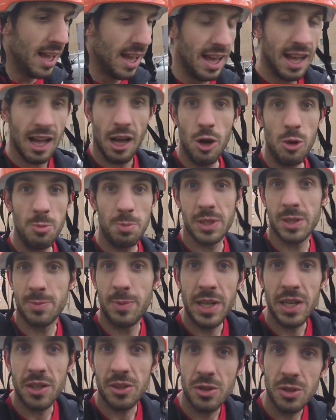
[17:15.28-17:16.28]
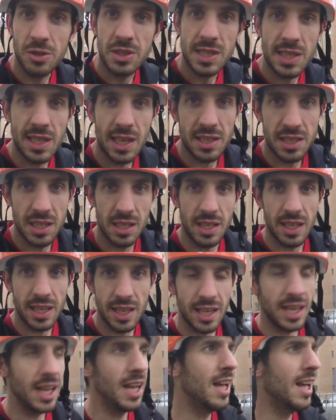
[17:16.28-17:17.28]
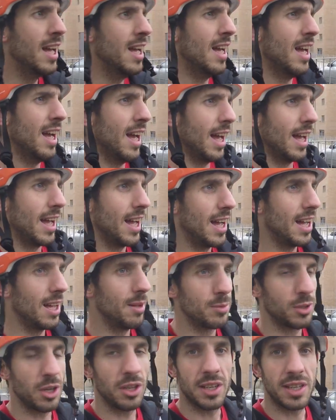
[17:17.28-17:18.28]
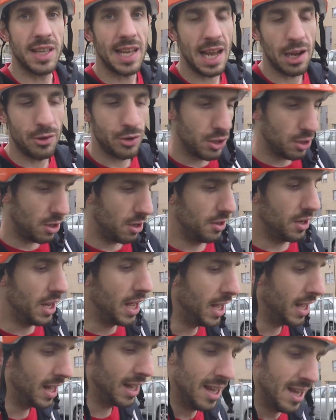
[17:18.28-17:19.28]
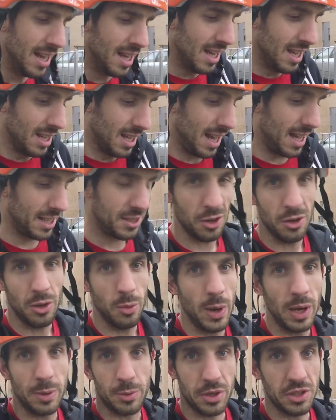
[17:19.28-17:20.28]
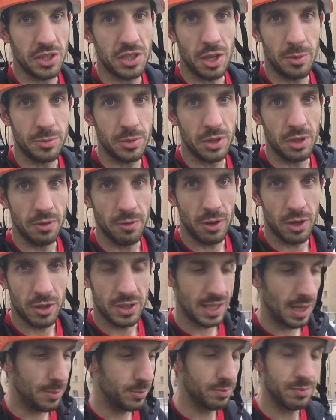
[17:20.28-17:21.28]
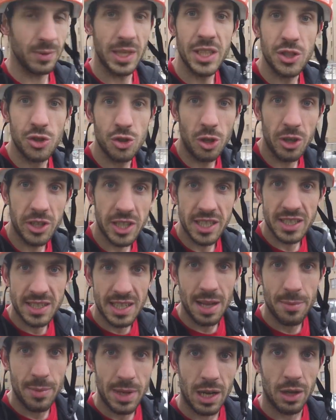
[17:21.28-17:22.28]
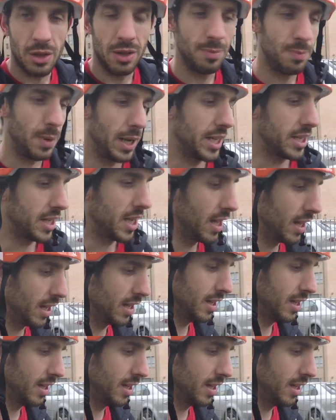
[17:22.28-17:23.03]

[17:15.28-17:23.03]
I hope it's been a good start to the year. I'm going to carry on. I don't know when I'm going to stop doing the vlogs. I'm enjoying it. It's getting me out on the bike.